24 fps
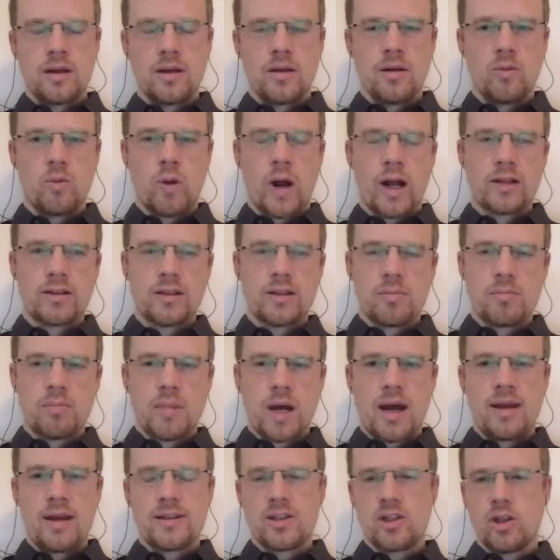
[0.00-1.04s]
wild-type
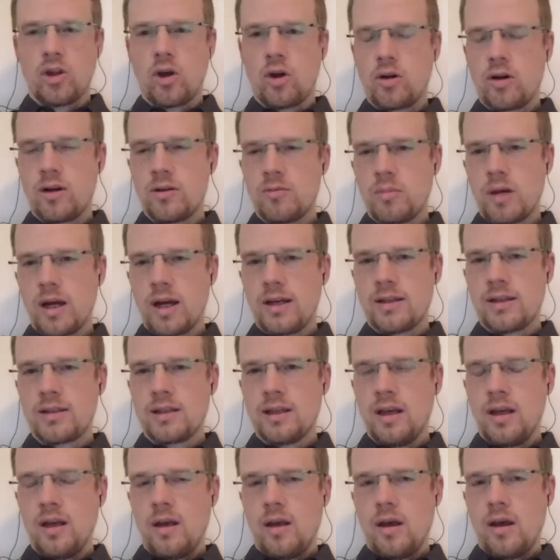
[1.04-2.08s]
mice, knockout mice,
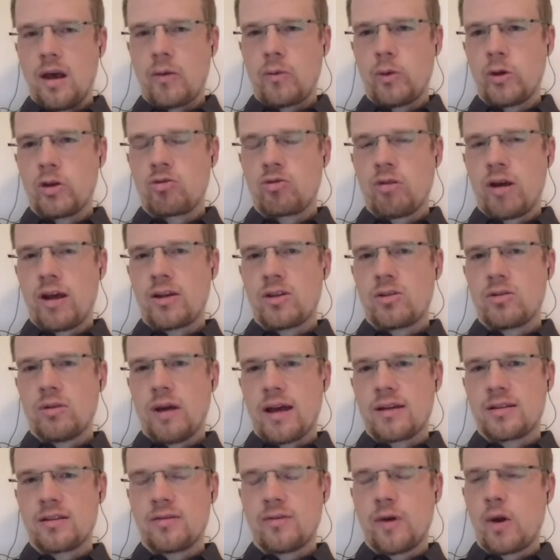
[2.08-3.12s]
and we tried to
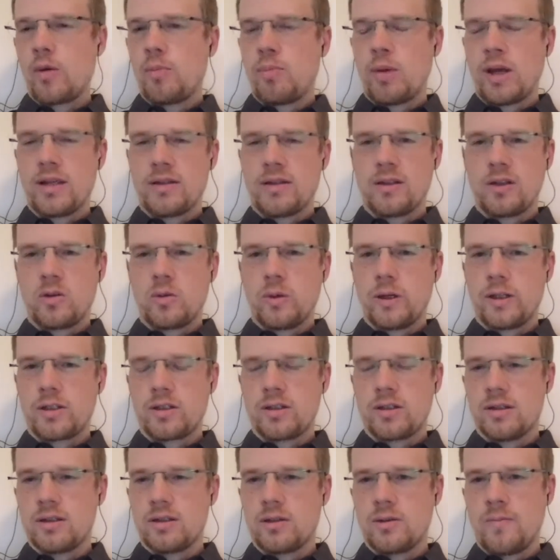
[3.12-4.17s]
ask very basic
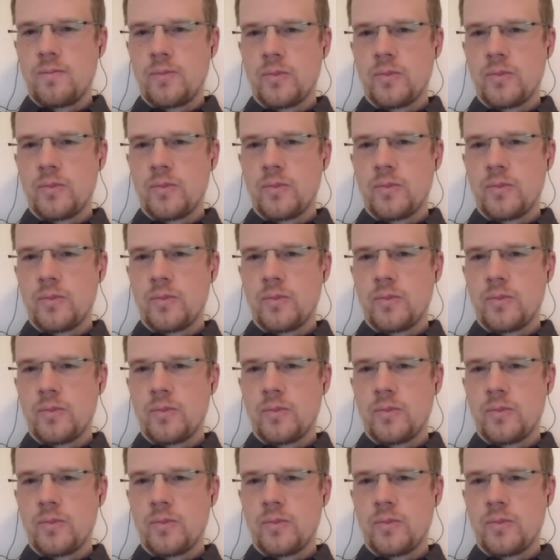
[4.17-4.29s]
questions.